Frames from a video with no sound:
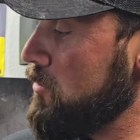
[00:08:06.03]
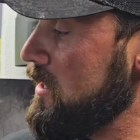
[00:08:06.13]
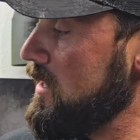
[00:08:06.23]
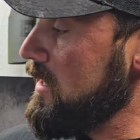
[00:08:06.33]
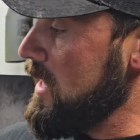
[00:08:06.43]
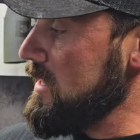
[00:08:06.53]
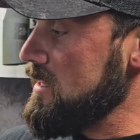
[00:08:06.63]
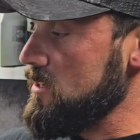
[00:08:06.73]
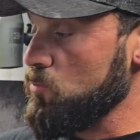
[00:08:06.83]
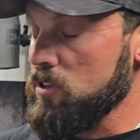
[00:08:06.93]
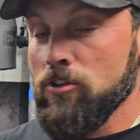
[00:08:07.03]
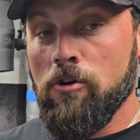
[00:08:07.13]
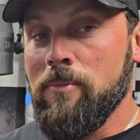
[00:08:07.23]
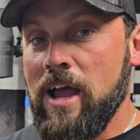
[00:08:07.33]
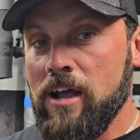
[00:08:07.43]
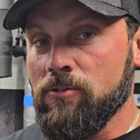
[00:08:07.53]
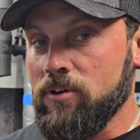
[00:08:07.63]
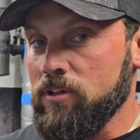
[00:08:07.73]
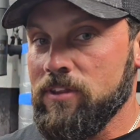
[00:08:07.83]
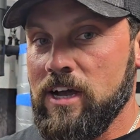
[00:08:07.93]
running it like this with no
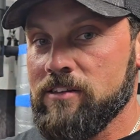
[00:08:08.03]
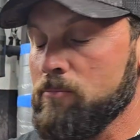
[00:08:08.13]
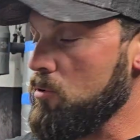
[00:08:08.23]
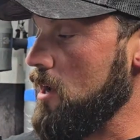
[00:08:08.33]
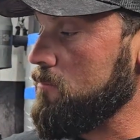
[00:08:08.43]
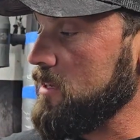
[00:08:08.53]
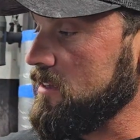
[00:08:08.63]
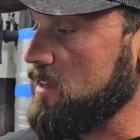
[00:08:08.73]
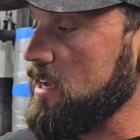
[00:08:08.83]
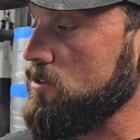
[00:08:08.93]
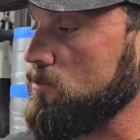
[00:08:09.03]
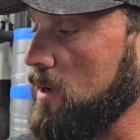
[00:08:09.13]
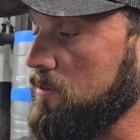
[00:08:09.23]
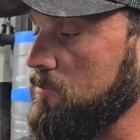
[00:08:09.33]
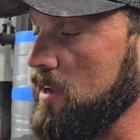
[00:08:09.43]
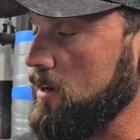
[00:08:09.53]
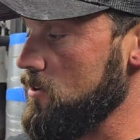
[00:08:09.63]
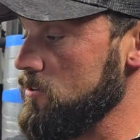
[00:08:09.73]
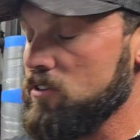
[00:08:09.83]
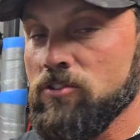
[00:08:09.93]
magwell, that's a problem because I use my
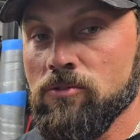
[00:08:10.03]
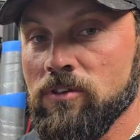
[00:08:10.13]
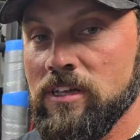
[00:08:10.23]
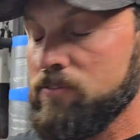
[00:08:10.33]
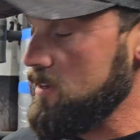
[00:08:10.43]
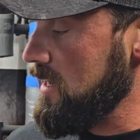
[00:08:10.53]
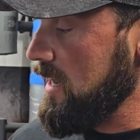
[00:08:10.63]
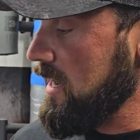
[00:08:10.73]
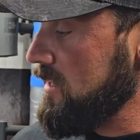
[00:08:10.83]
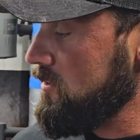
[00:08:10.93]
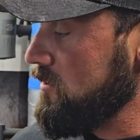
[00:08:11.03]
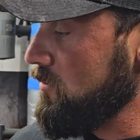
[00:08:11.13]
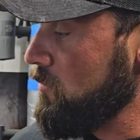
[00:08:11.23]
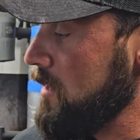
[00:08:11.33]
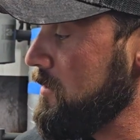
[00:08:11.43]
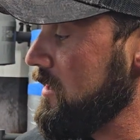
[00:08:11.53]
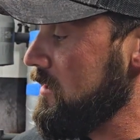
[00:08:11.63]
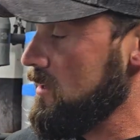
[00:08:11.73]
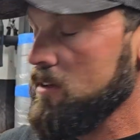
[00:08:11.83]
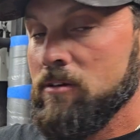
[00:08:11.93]
fingers to lift it into the webbing
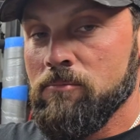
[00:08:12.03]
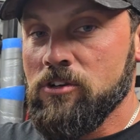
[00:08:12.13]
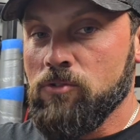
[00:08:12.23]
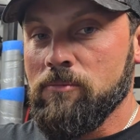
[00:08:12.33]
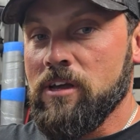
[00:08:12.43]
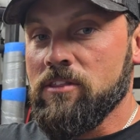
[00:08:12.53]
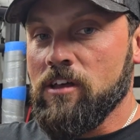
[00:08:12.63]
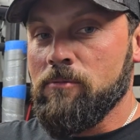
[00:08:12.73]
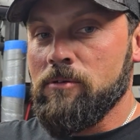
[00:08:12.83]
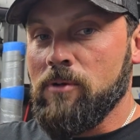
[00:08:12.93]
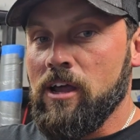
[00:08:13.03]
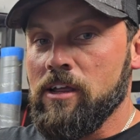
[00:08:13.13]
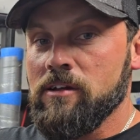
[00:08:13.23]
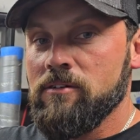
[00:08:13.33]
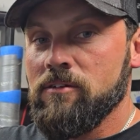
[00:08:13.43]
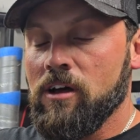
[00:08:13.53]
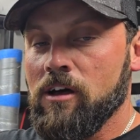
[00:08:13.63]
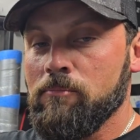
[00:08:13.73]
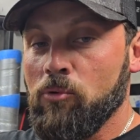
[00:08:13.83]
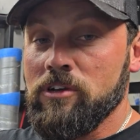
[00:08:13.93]
between my thumb and my
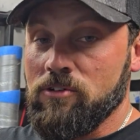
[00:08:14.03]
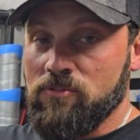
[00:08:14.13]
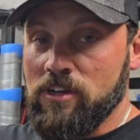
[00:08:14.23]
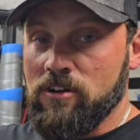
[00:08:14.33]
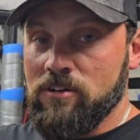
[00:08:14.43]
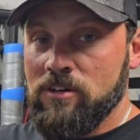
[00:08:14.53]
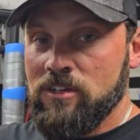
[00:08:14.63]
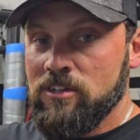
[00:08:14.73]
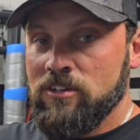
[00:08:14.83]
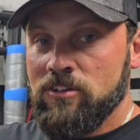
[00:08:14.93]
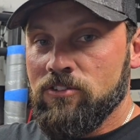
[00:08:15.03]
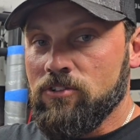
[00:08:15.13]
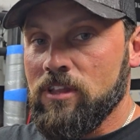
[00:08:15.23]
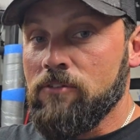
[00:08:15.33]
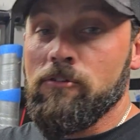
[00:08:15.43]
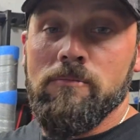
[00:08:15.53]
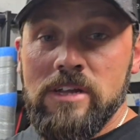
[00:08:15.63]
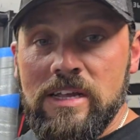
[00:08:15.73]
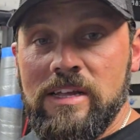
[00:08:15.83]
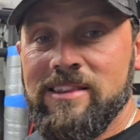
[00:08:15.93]
pointer finger. So that, for
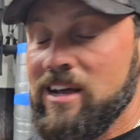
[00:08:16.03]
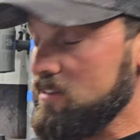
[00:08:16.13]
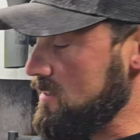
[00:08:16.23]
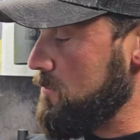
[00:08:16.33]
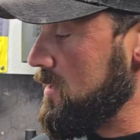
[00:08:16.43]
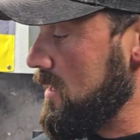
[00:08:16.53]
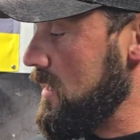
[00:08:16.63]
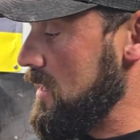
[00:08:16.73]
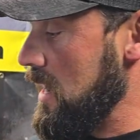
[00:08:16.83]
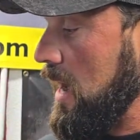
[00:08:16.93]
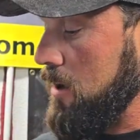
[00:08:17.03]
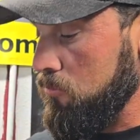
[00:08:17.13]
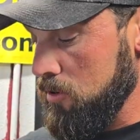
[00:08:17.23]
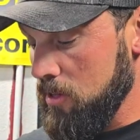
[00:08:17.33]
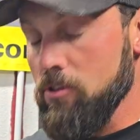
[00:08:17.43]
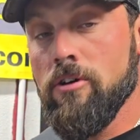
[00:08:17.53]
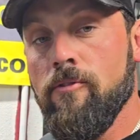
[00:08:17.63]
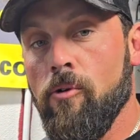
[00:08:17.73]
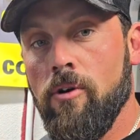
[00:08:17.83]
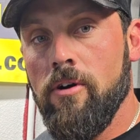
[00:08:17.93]
me, that's something that I really look
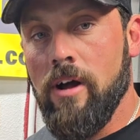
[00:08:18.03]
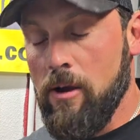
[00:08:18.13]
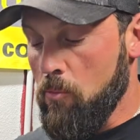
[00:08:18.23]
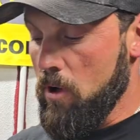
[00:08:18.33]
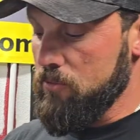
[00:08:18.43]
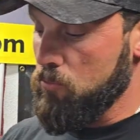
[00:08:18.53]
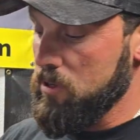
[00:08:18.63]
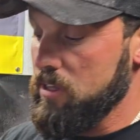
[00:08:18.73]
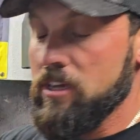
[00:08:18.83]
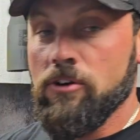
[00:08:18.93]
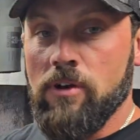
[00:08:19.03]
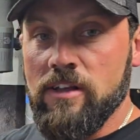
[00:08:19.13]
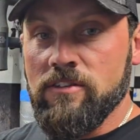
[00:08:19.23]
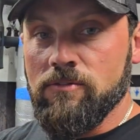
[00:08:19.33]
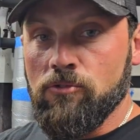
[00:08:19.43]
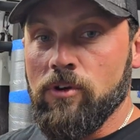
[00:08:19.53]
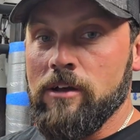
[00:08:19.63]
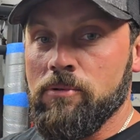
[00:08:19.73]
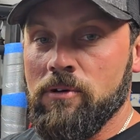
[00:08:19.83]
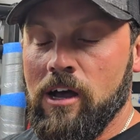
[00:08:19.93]
for. I want really aggressive
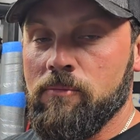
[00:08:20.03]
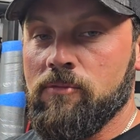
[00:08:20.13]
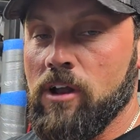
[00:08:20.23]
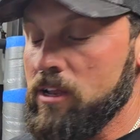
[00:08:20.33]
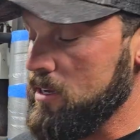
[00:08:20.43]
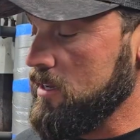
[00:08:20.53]
grip up front.